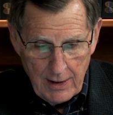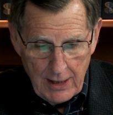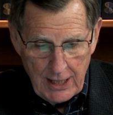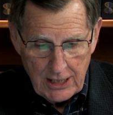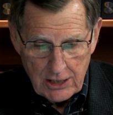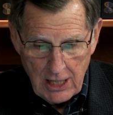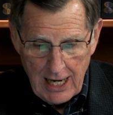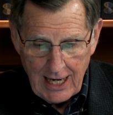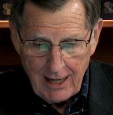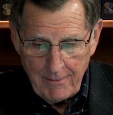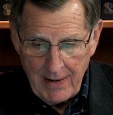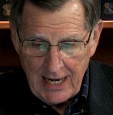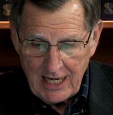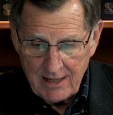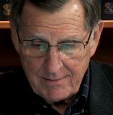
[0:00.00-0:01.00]
he's like a
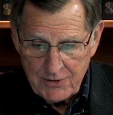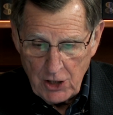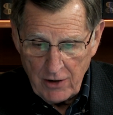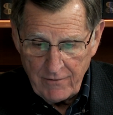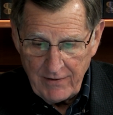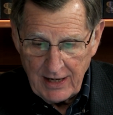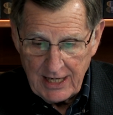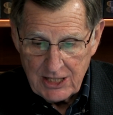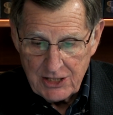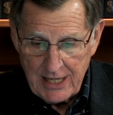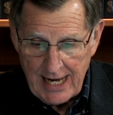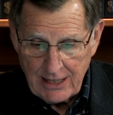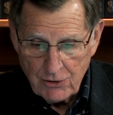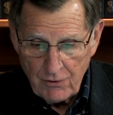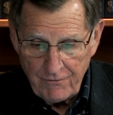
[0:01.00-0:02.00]
man observing his
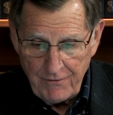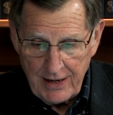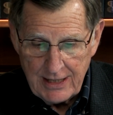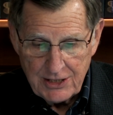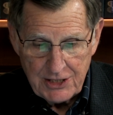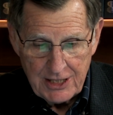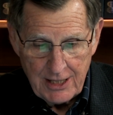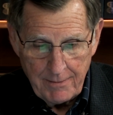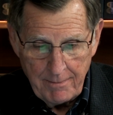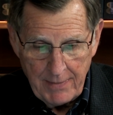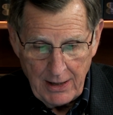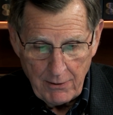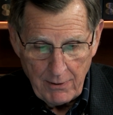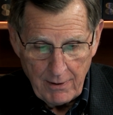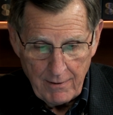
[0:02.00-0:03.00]
natural face in a
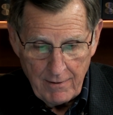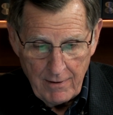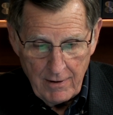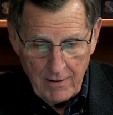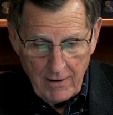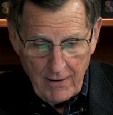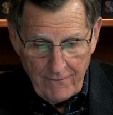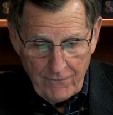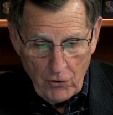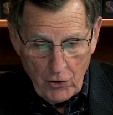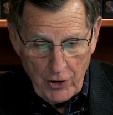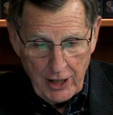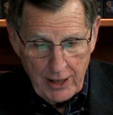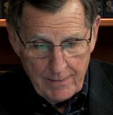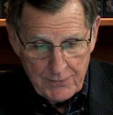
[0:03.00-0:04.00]
mirror. For
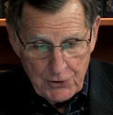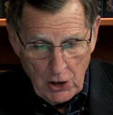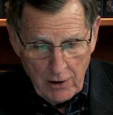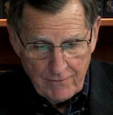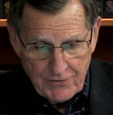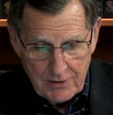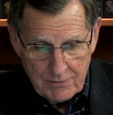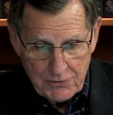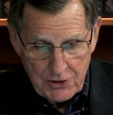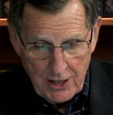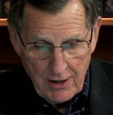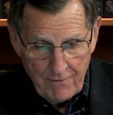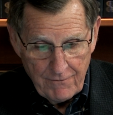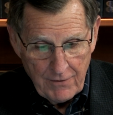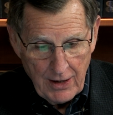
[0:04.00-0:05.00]
he observes
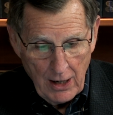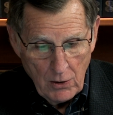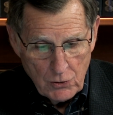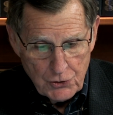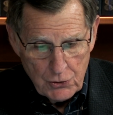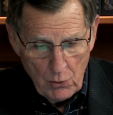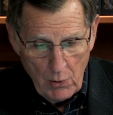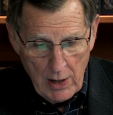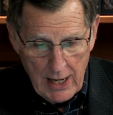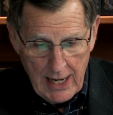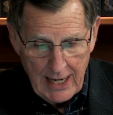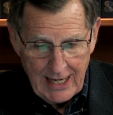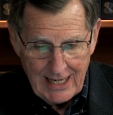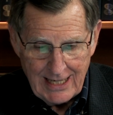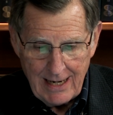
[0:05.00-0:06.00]
himself, goes away,
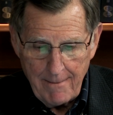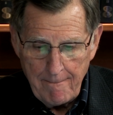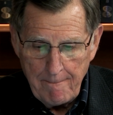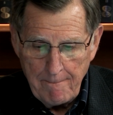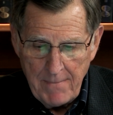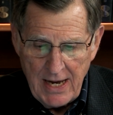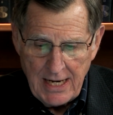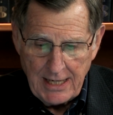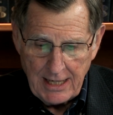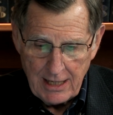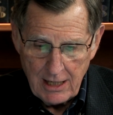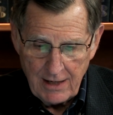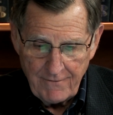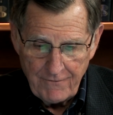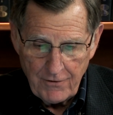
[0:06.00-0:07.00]
and
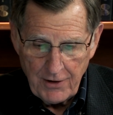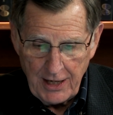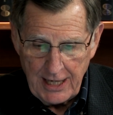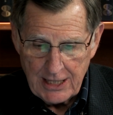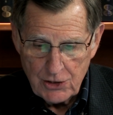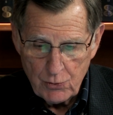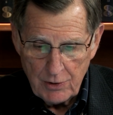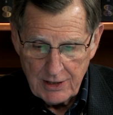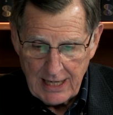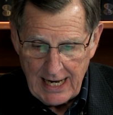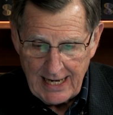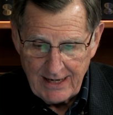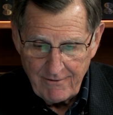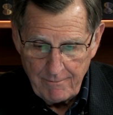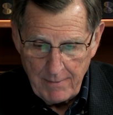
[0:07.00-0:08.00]
immediately forgets what
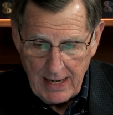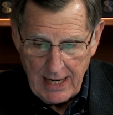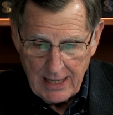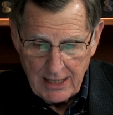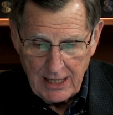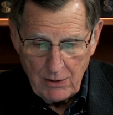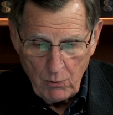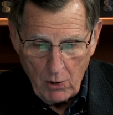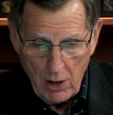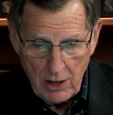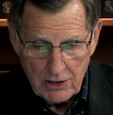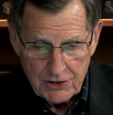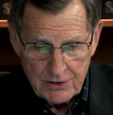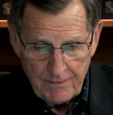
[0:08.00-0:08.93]
kind of man he was.